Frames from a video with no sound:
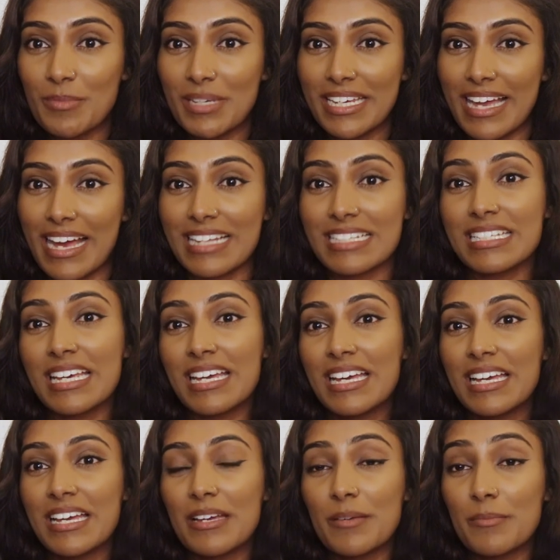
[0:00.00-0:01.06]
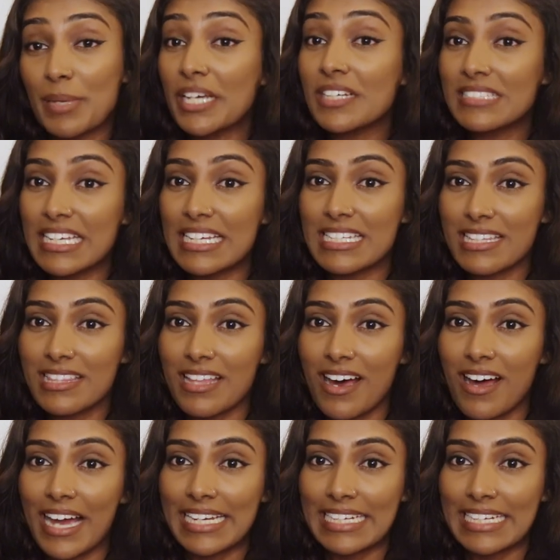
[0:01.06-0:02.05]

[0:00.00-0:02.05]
for me. And because he did that,